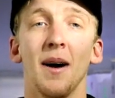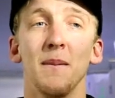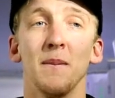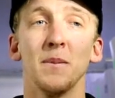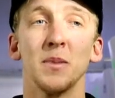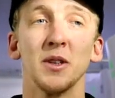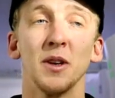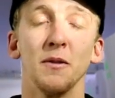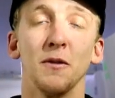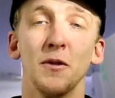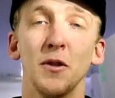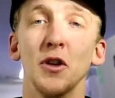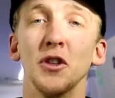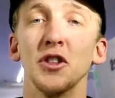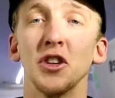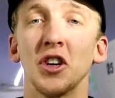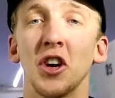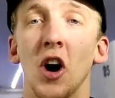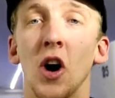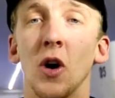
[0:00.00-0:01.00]
some
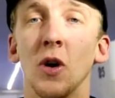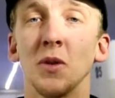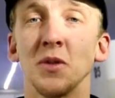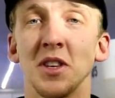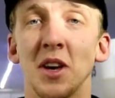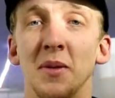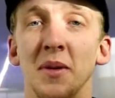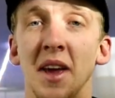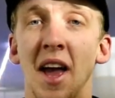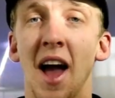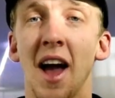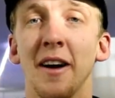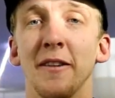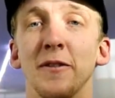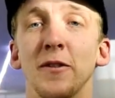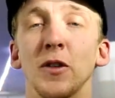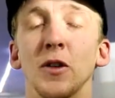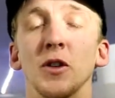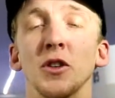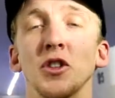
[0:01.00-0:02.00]
future goals that we
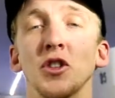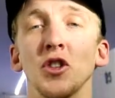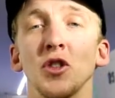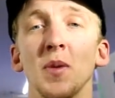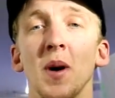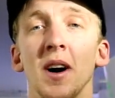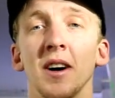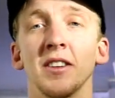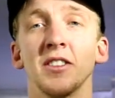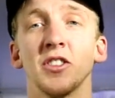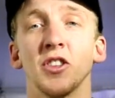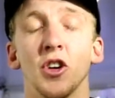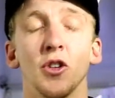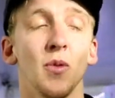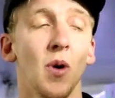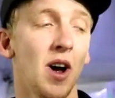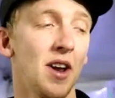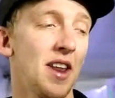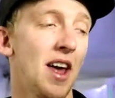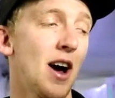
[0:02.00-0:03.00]
have for Schubugs. So
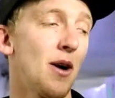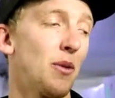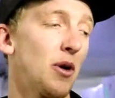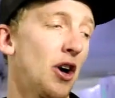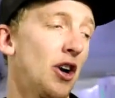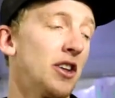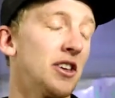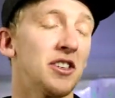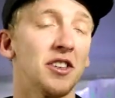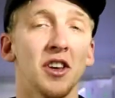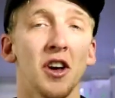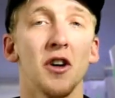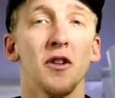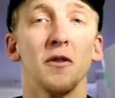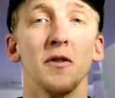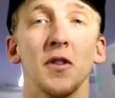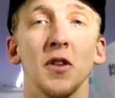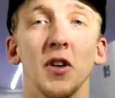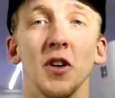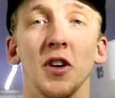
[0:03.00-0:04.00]
right now we only sell
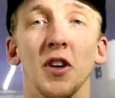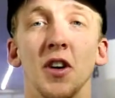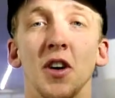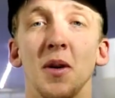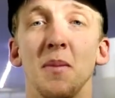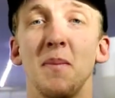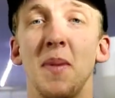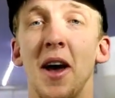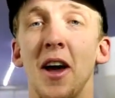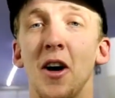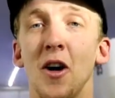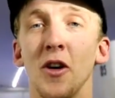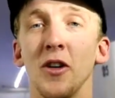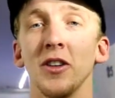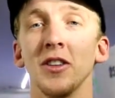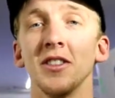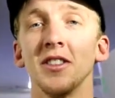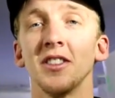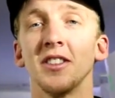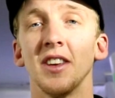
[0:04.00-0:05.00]
for pet
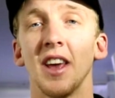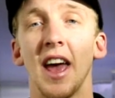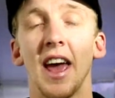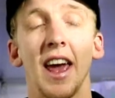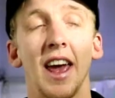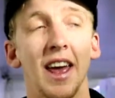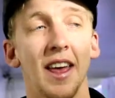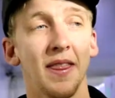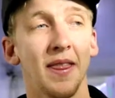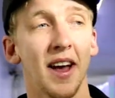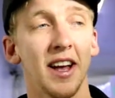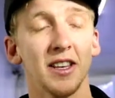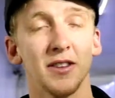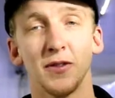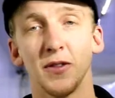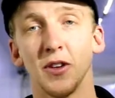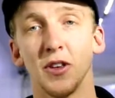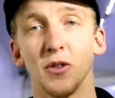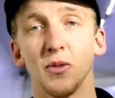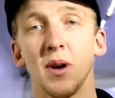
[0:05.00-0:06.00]
owners, and that's
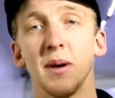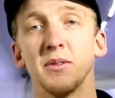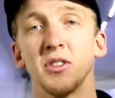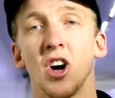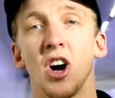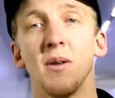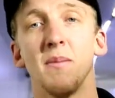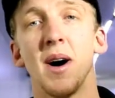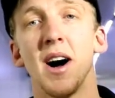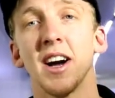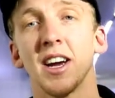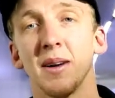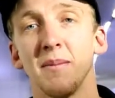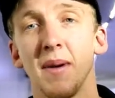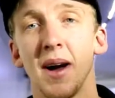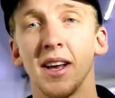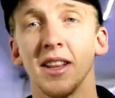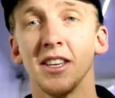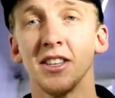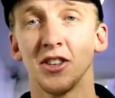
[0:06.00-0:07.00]
for the reptile market
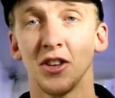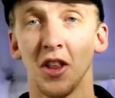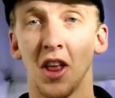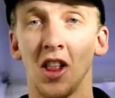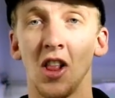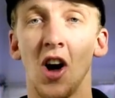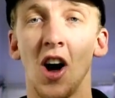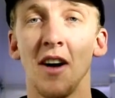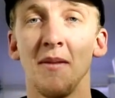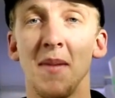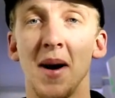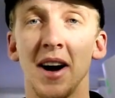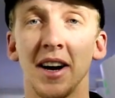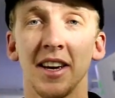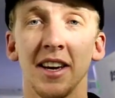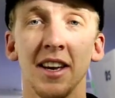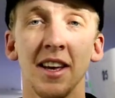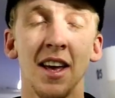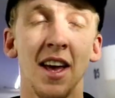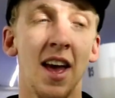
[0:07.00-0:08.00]
mainly, so the live
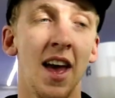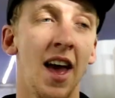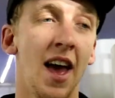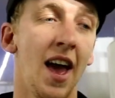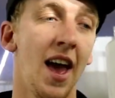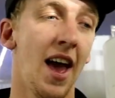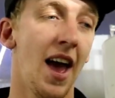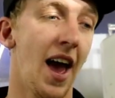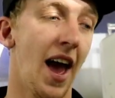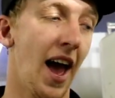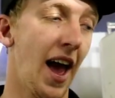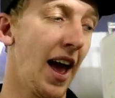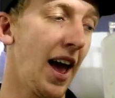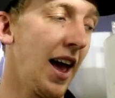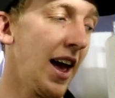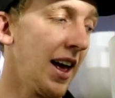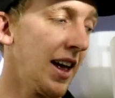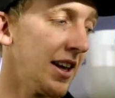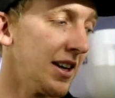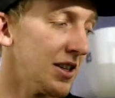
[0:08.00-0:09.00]
market.
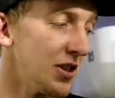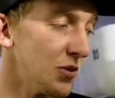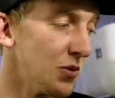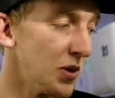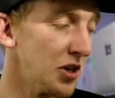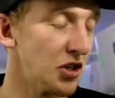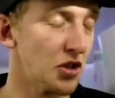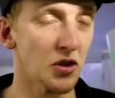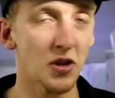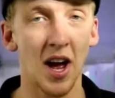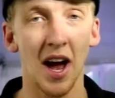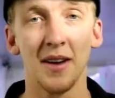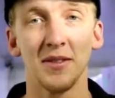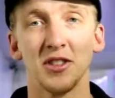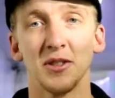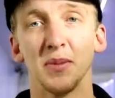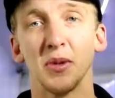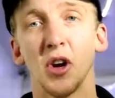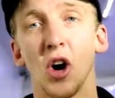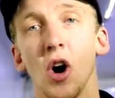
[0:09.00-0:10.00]
And we do have
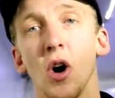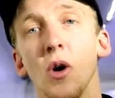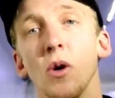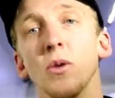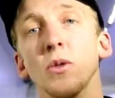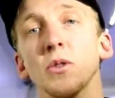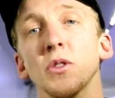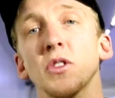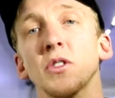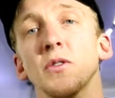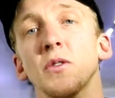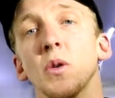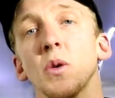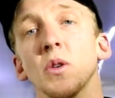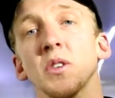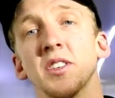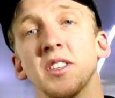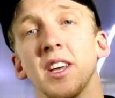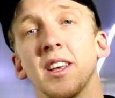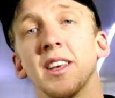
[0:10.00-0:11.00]
some goals
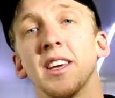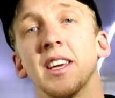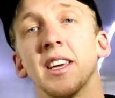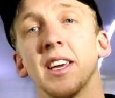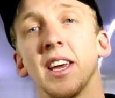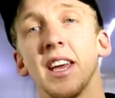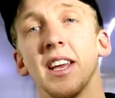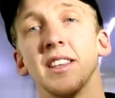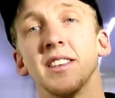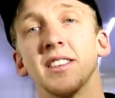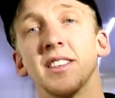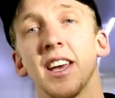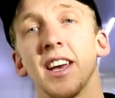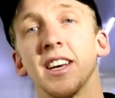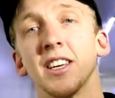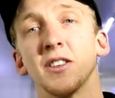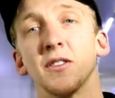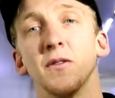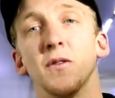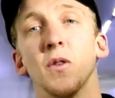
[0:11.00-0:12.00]
for selling
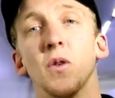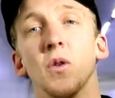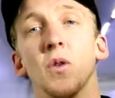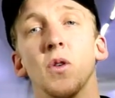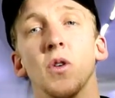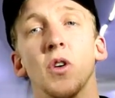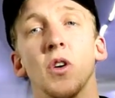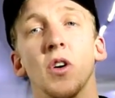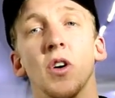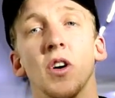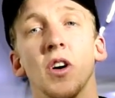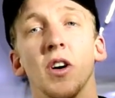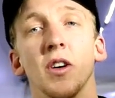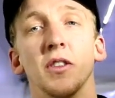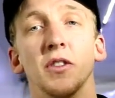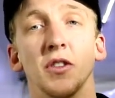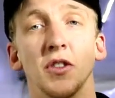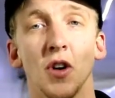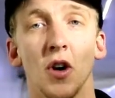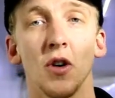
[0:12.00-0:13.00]
insects for
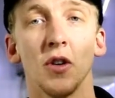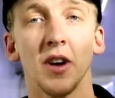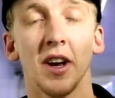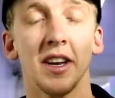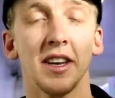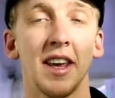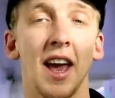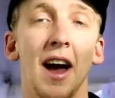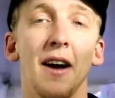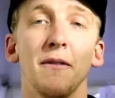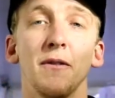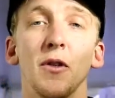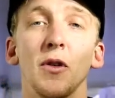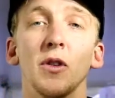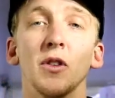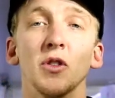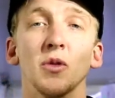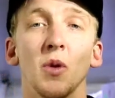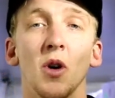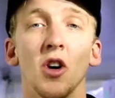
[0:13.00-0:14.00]
dog and cat
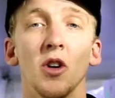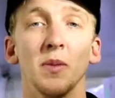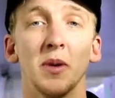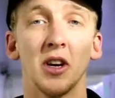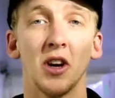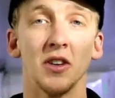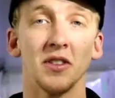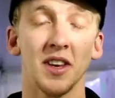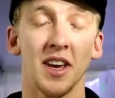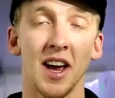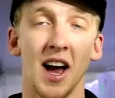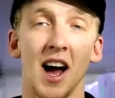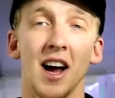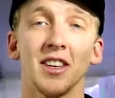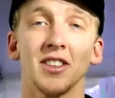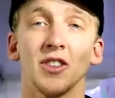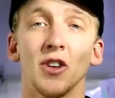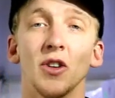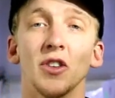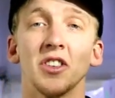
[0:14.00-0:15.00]
food as well, because they
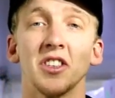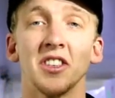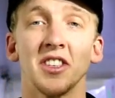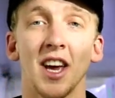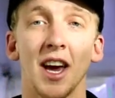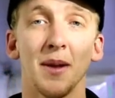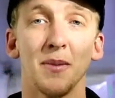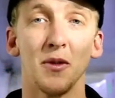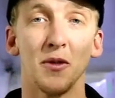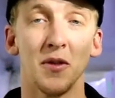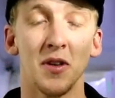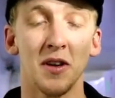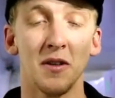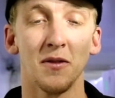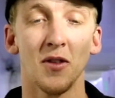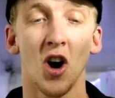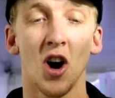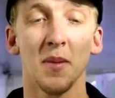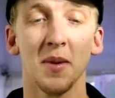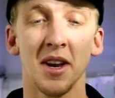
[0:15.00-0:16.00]
are so sustainable for the
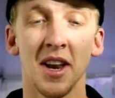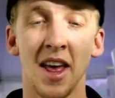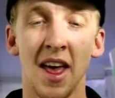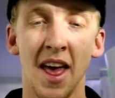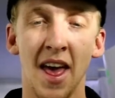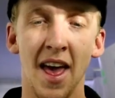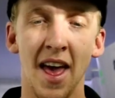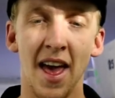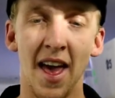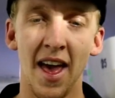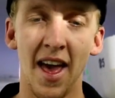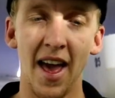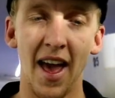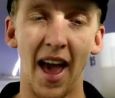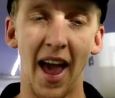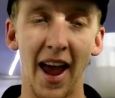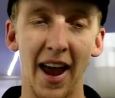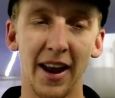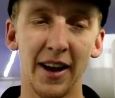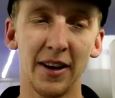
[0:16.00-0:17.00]
environment.
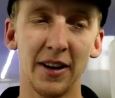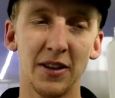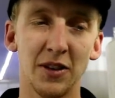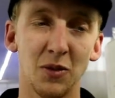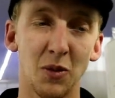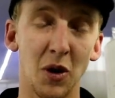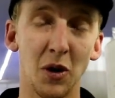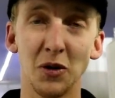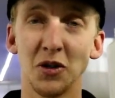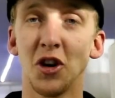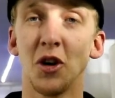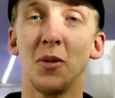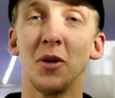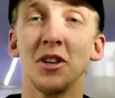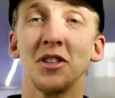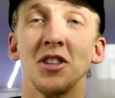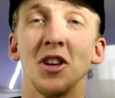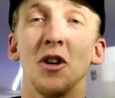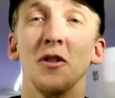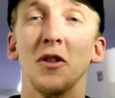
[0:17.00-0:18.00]
And we also
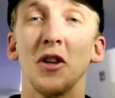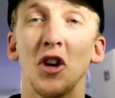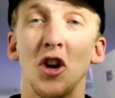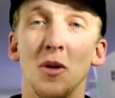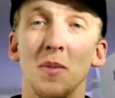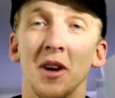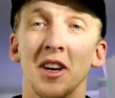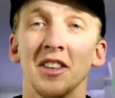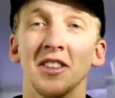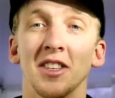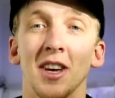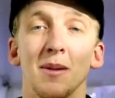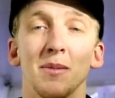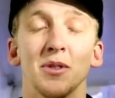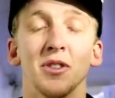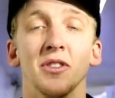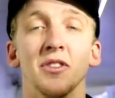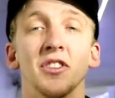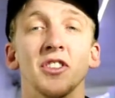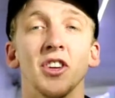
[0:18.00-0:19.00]
want to sell for human
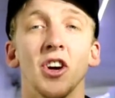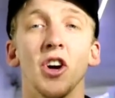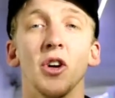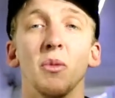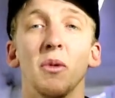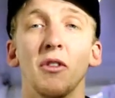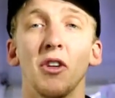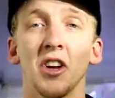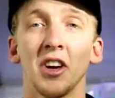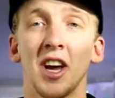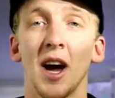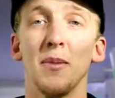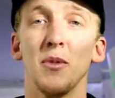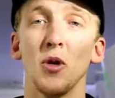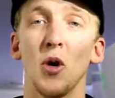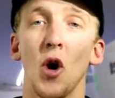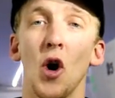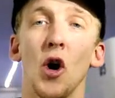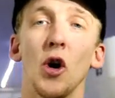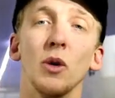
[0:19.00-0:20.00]
consumption. So we've got a
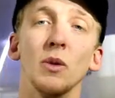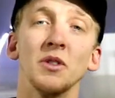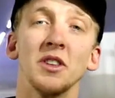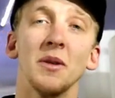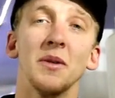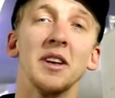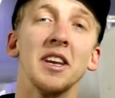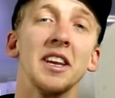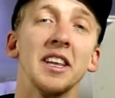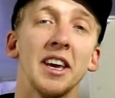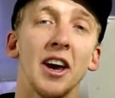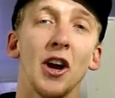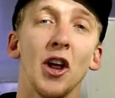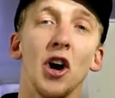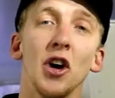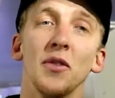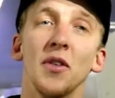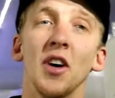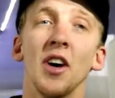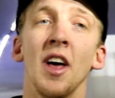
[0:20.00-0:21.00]
couple hurdles that we need to get
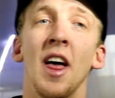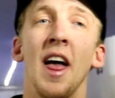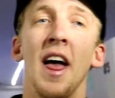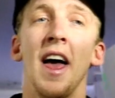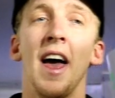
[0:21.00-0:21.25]
over.